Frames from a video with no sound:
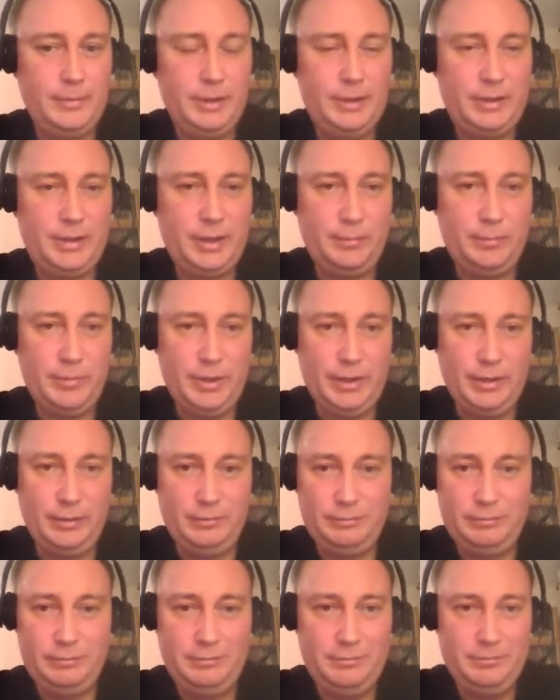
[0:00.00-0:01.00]
It can be
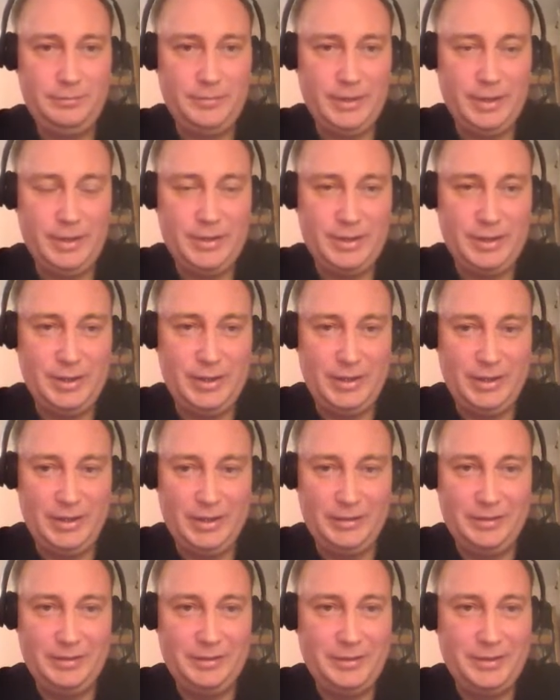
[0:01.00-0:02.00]

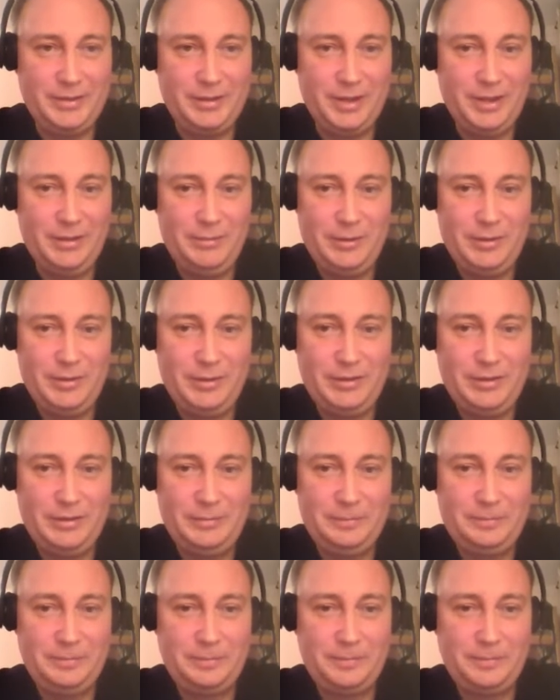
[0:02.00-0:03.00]
easily discovered,
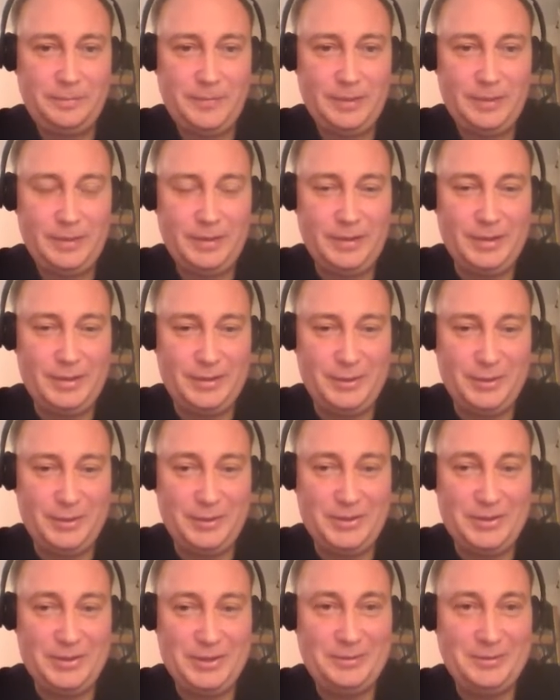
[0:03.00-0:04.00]
it's
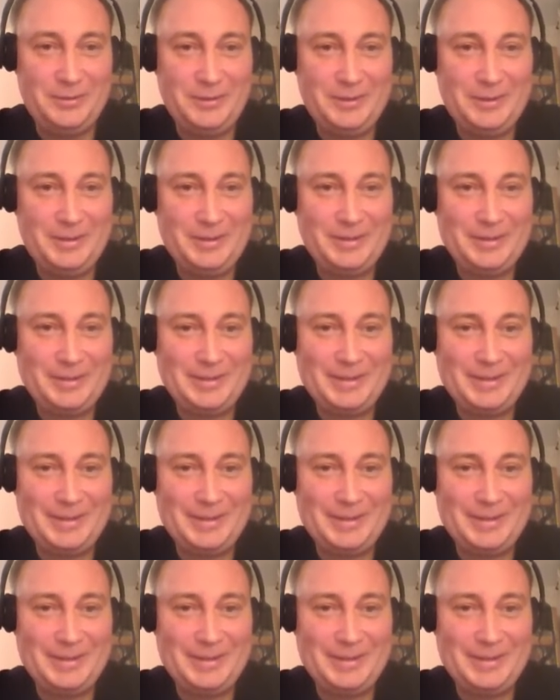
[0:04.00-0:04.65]
not a secret.